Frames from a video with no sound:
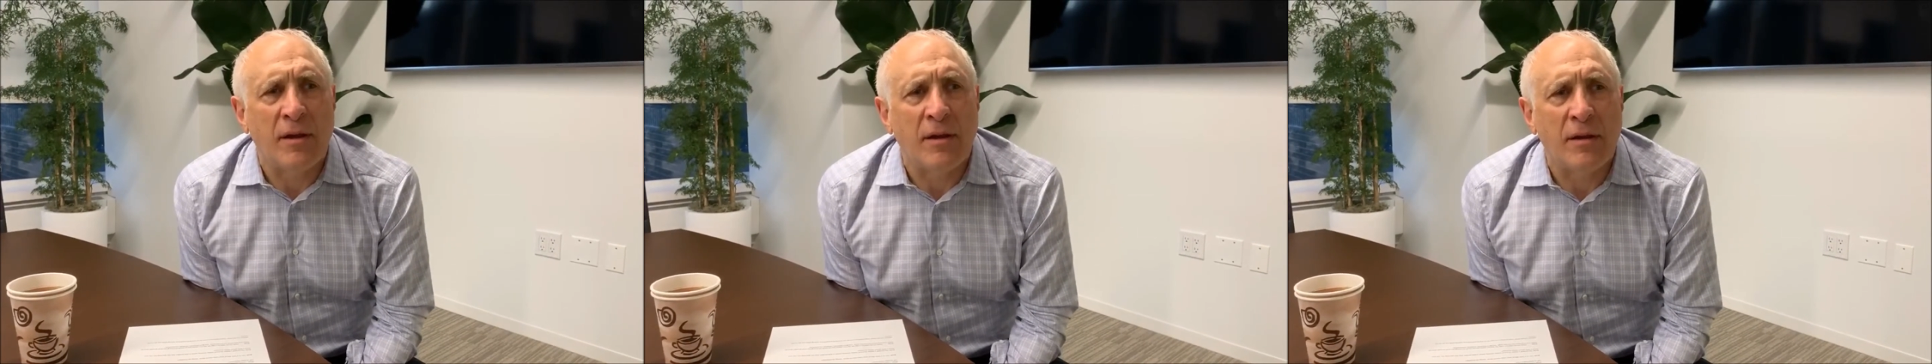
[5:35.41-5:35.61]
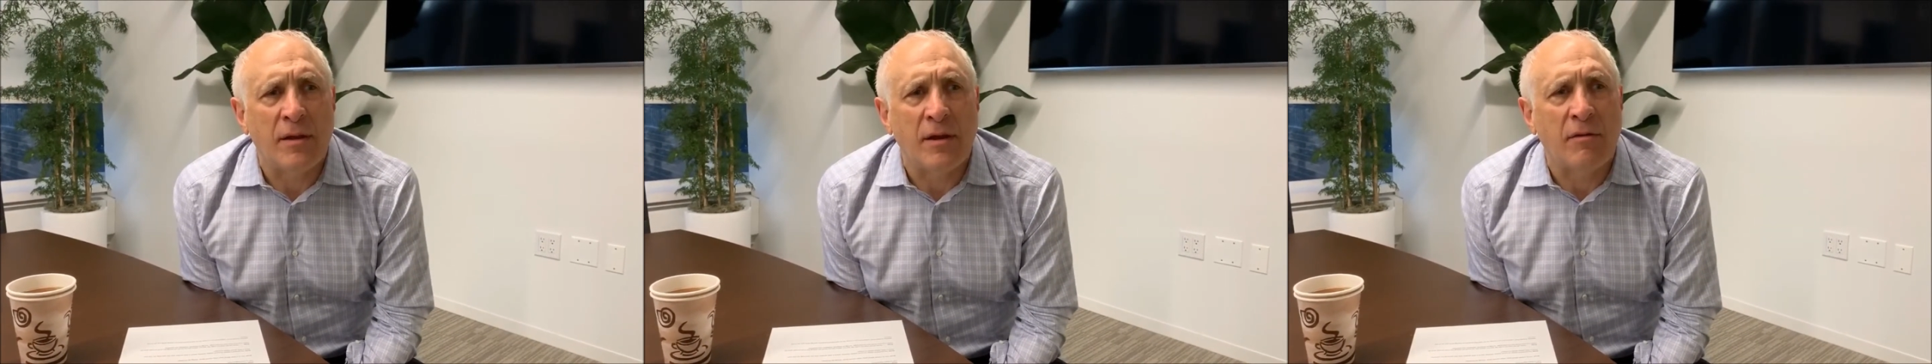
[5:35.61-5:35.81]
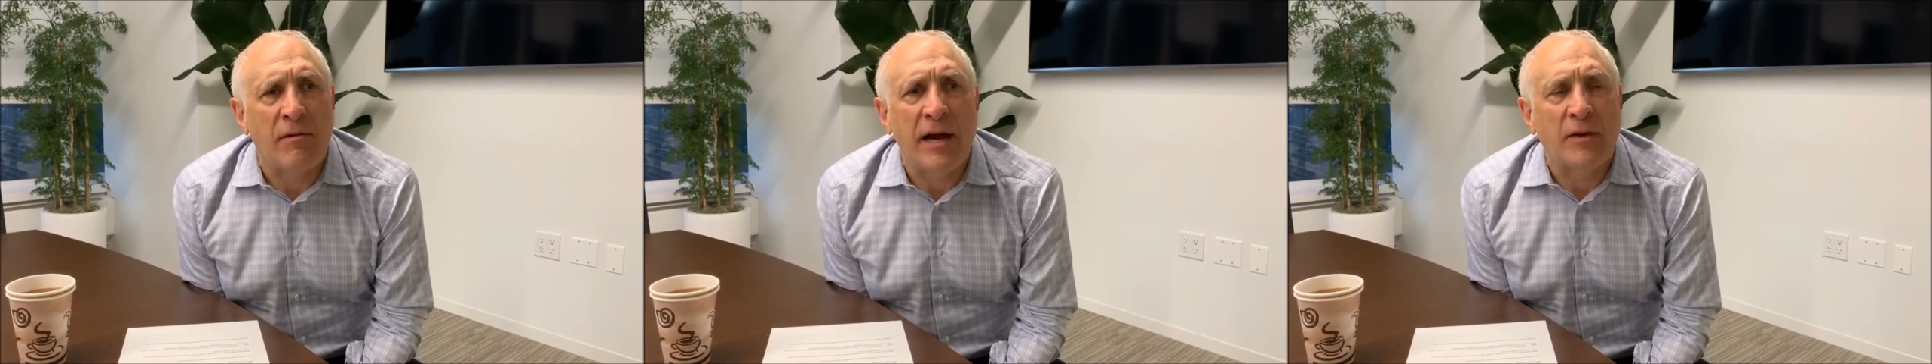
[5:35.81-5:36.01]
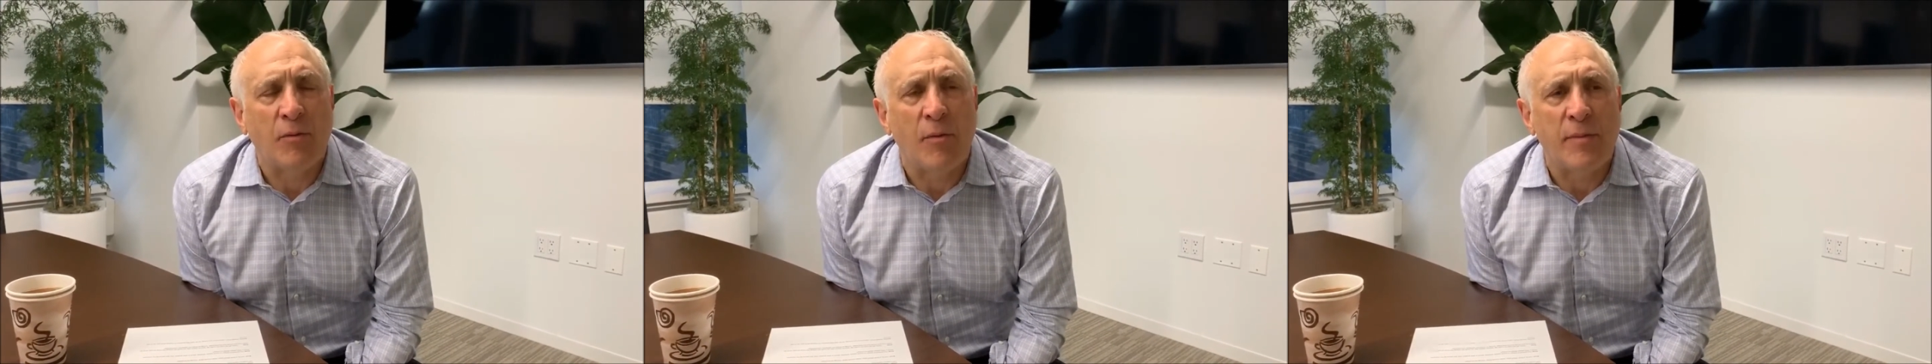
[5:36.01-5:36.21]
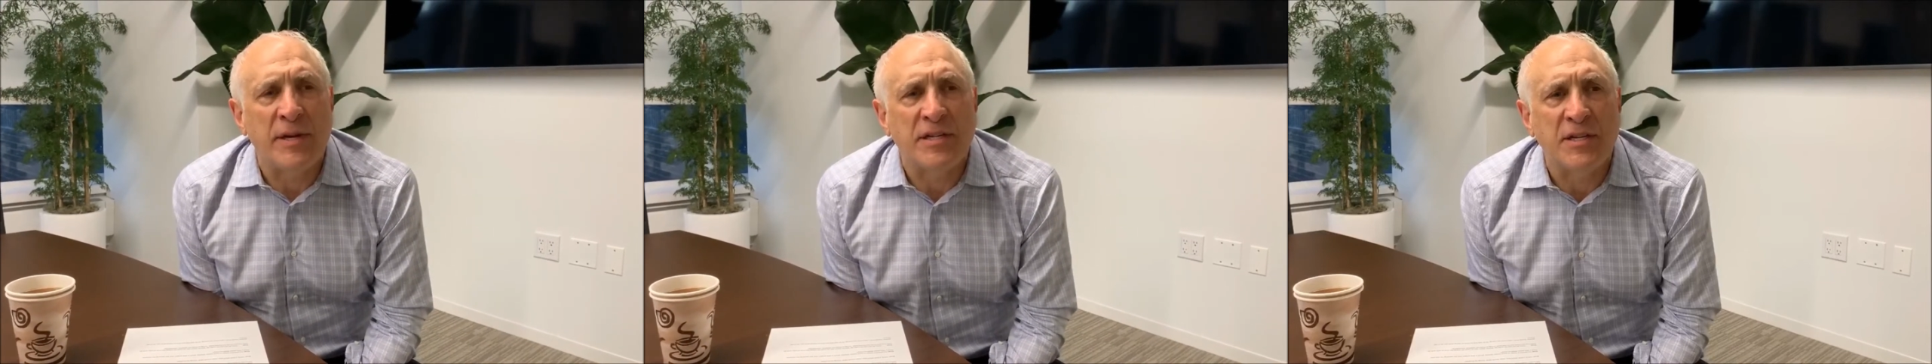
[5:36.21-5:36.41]
the collectible
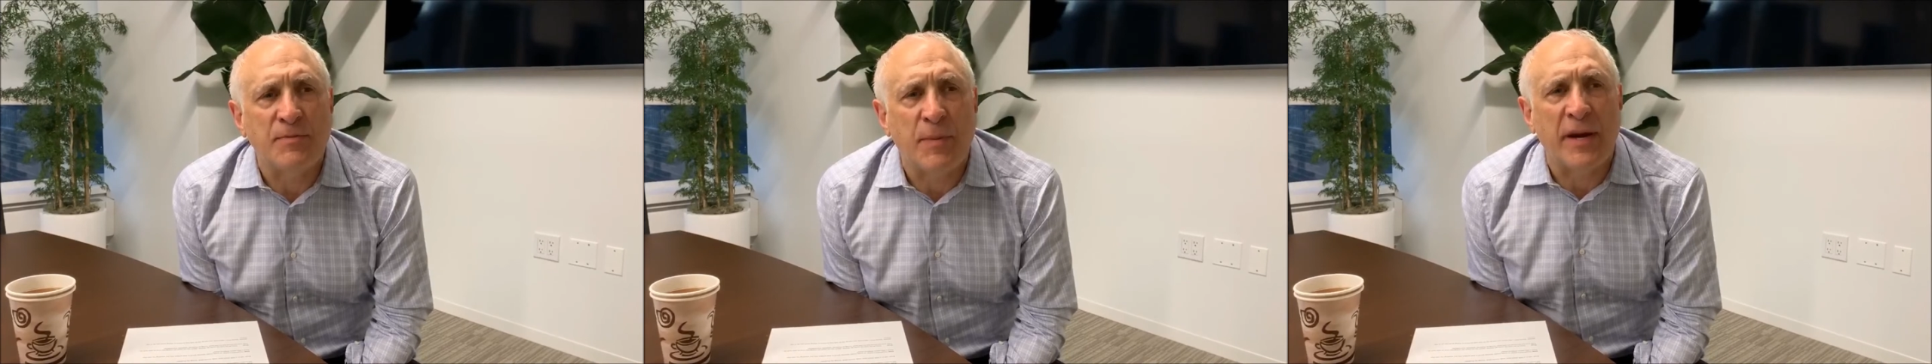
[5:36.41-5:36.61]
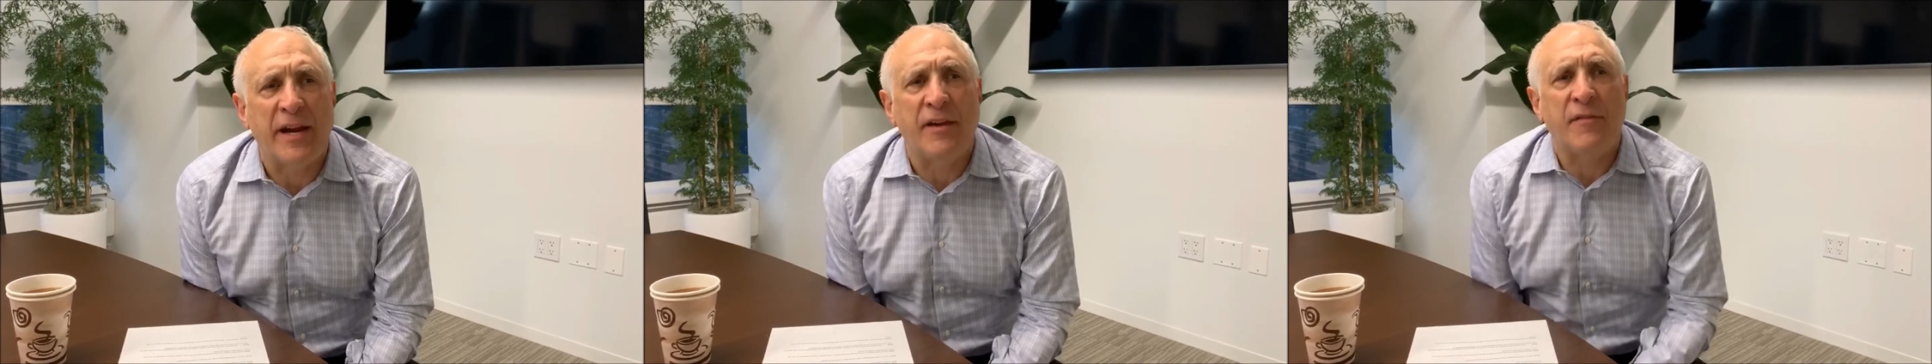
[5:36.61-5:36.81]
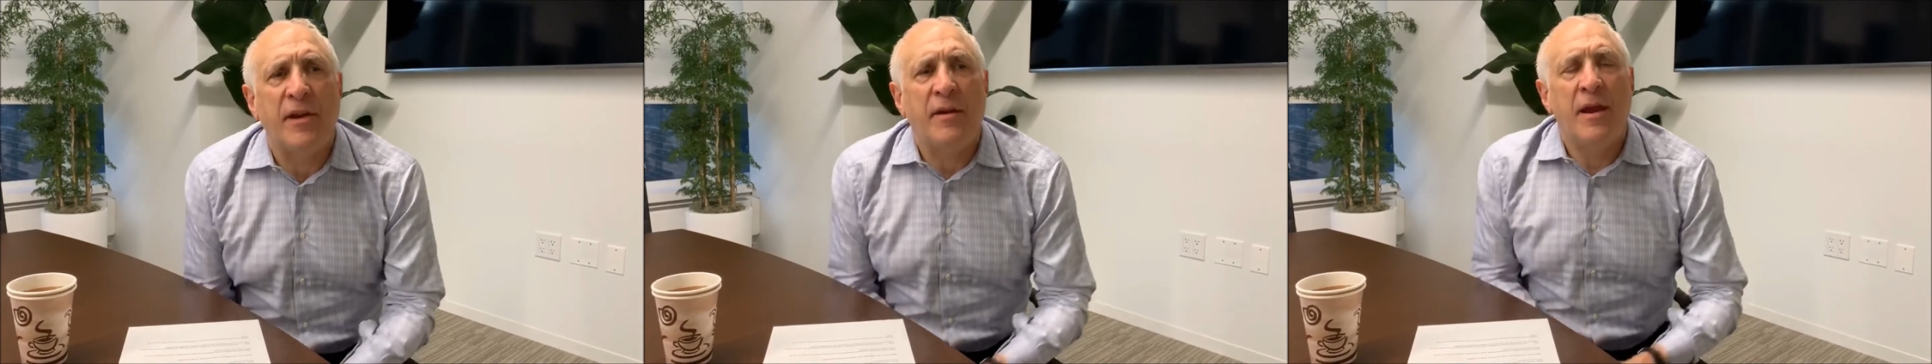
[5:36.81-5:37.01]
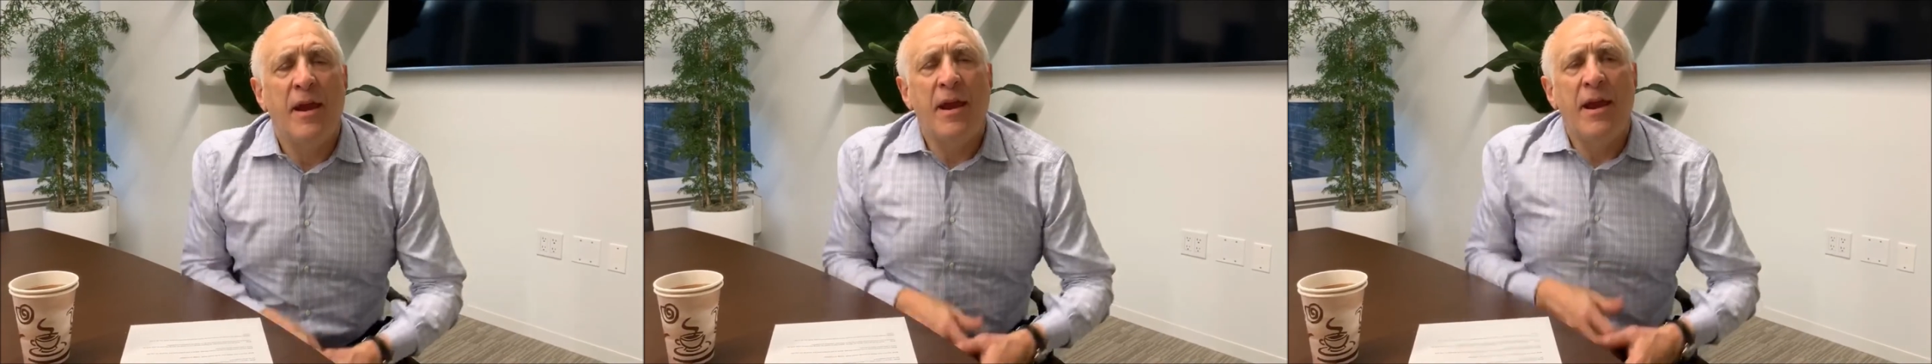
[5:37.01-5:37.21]
business by giving